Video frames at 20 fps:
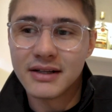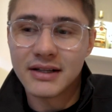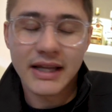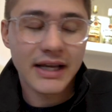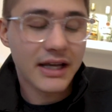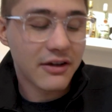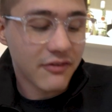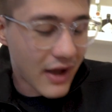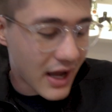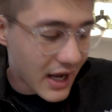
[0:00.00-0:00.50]

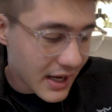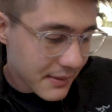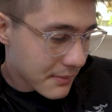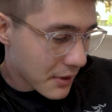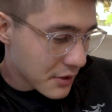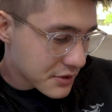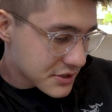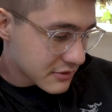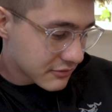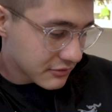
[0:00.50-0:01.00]
Like, if I
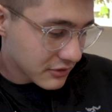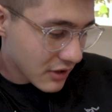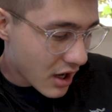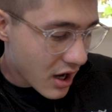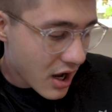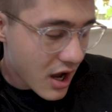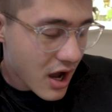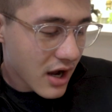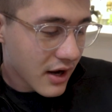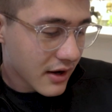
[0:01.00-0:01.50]
post a
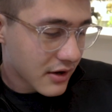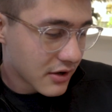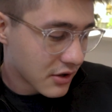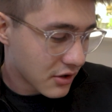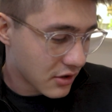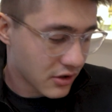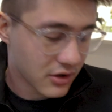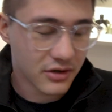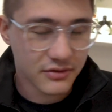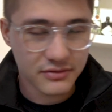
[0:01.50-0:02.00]

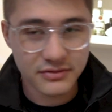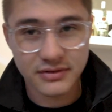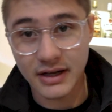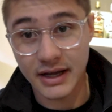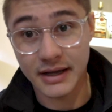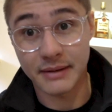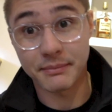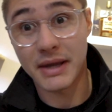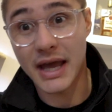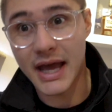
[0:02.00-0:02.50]
vlog, or
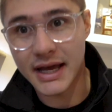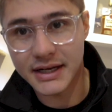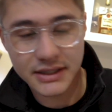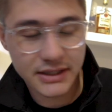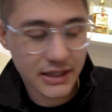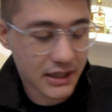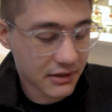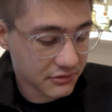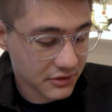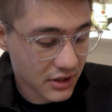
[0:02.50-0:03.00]
I'm
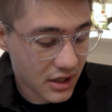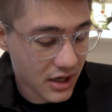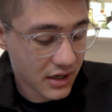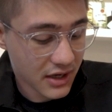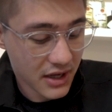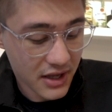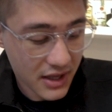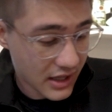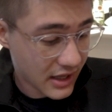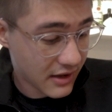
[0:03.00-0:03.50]
editing a
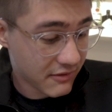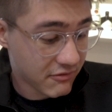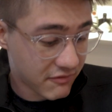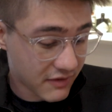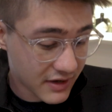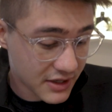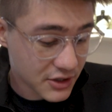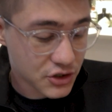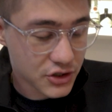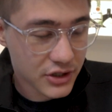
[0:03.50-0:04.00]
vlog, and I
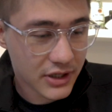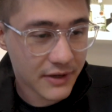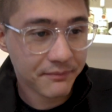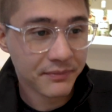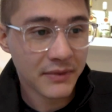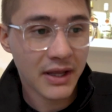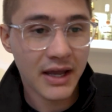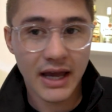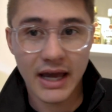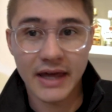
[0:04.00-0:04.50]
finish it,
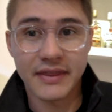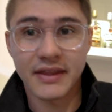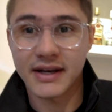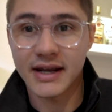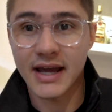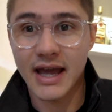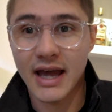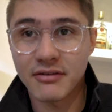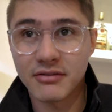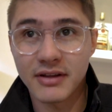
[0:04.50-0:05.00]
and then
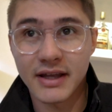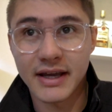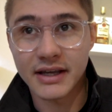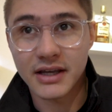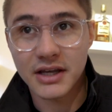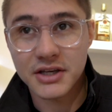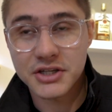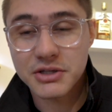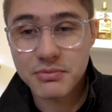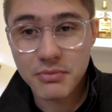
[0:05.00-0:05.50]
I have
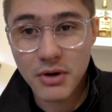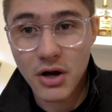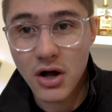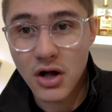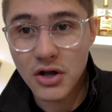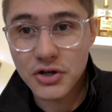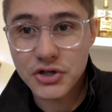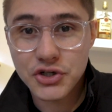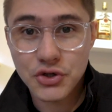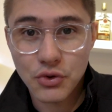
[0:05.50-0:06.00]
like a
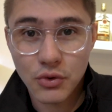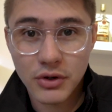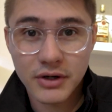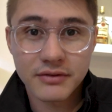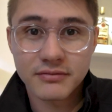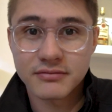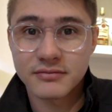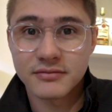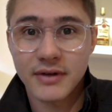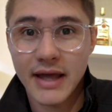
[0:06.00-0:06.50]
small
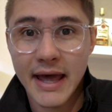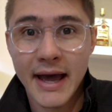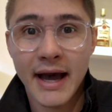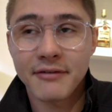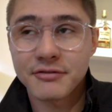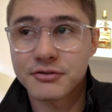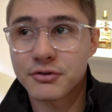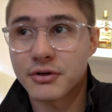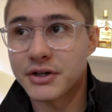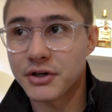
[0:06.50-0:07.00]
short
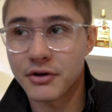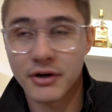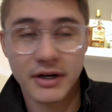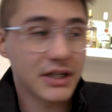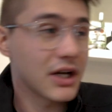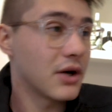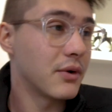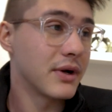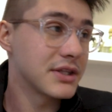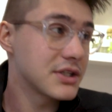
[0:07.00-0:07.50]
after it, or I
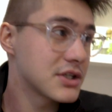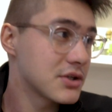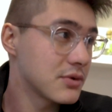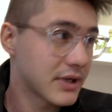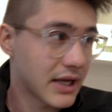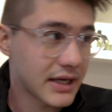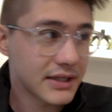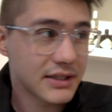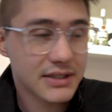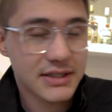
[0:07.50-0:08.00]
go into
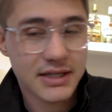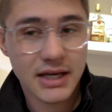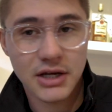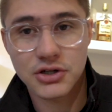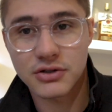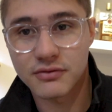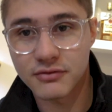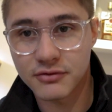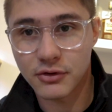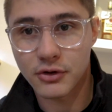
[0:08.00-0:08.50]
an edit
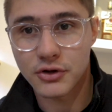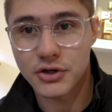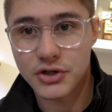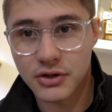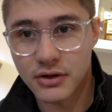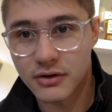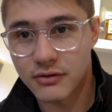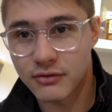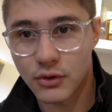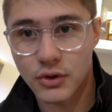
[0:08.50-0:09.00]
session for
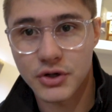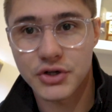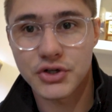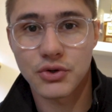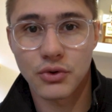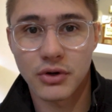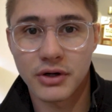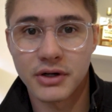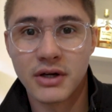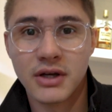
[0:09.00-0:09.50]
a
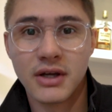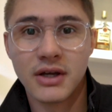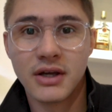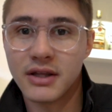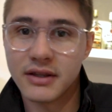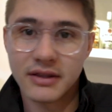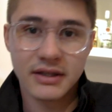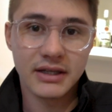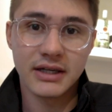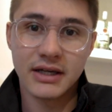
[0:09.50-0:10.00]
short,
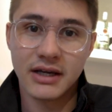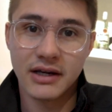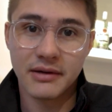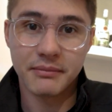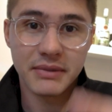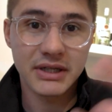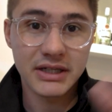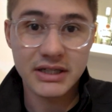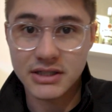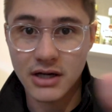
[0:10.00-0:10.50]
the
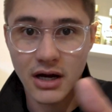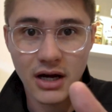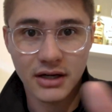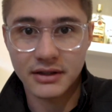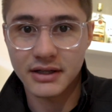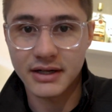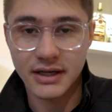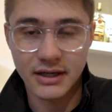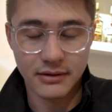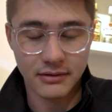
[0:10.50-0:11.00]
mini
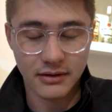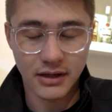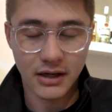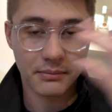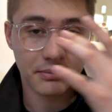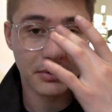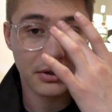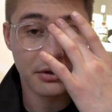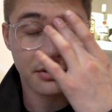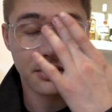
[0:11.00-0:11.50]
doc that I
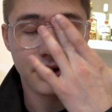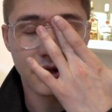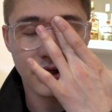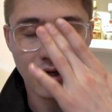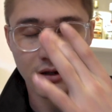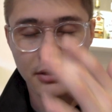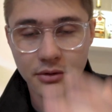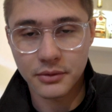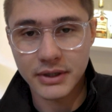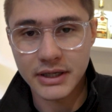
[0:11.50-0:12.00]
uploaded
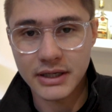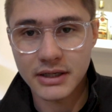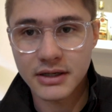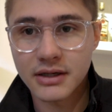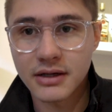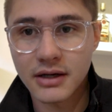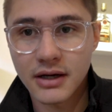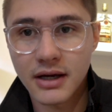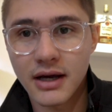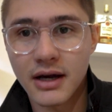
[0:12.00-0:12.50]
the other week
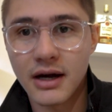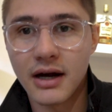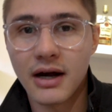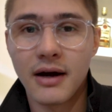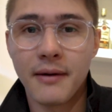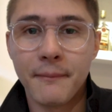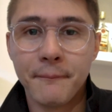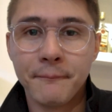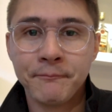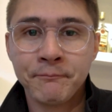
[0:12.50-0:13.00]

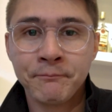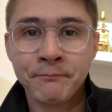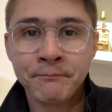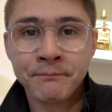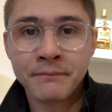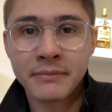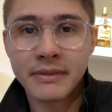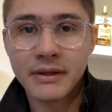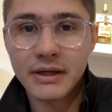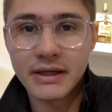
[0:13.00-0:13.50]

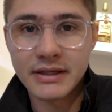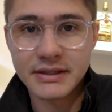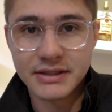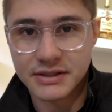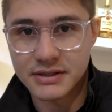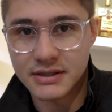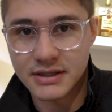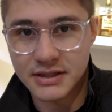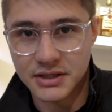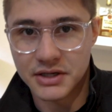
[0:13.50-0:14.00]

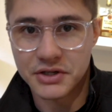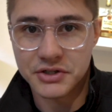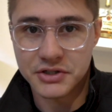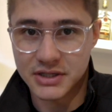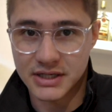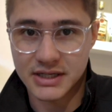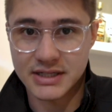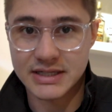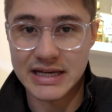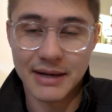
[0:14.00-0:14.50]
is
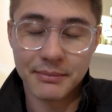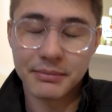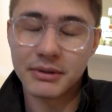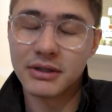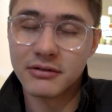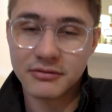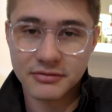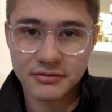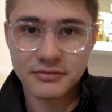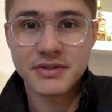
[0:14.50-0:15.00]
an
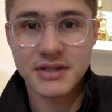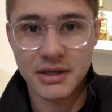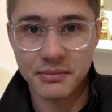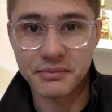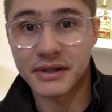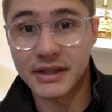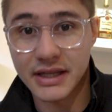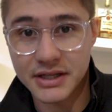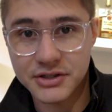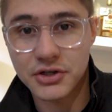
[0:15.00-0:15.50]
example of
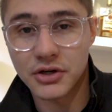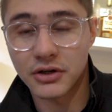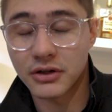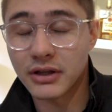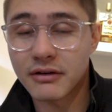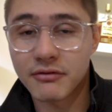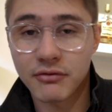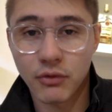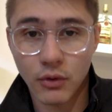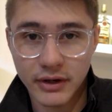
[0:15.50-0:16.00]
something that took
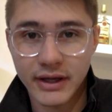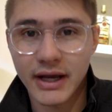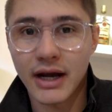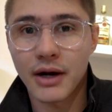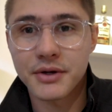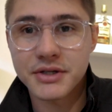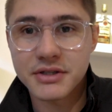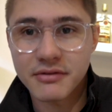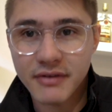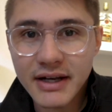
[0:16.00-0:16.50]
like 40
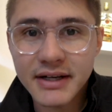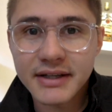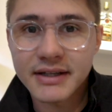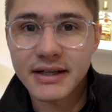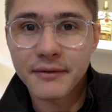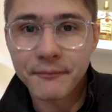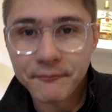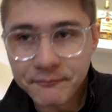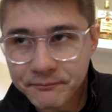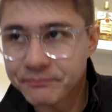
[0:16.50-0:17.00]
hours of
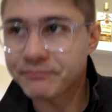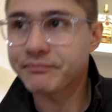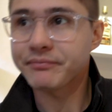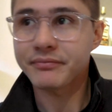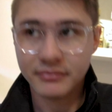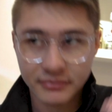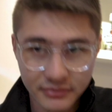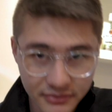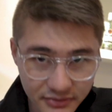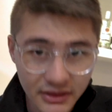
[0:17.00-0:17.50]
editing.
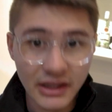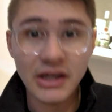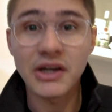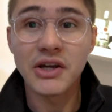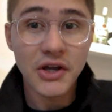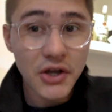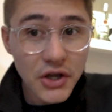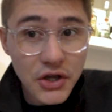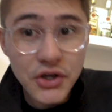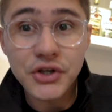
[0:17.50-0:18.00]

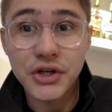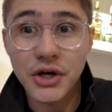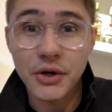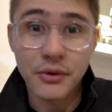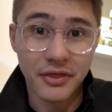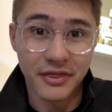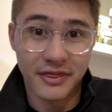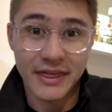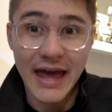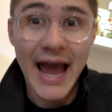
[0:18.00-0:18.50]
You
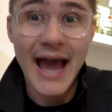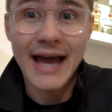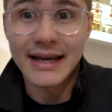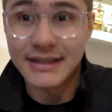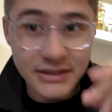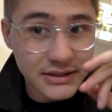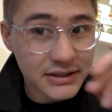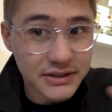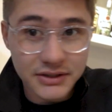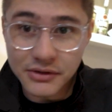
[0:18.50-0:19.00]
know,
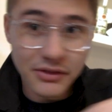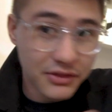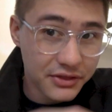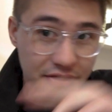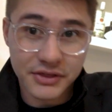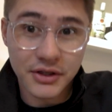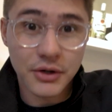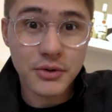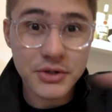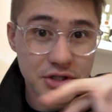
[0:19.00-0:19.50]

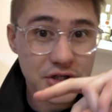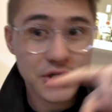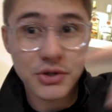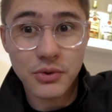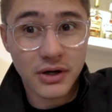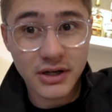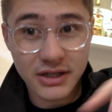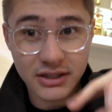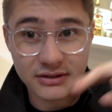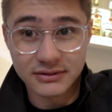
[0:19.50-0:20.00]
those
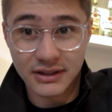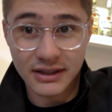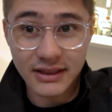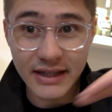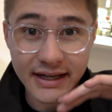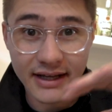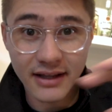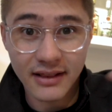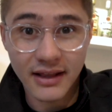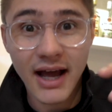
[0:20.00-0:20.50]
two are
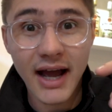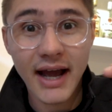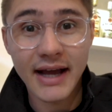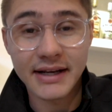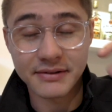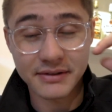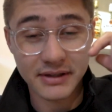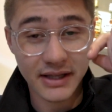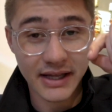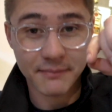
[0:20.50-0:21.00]
like aligned.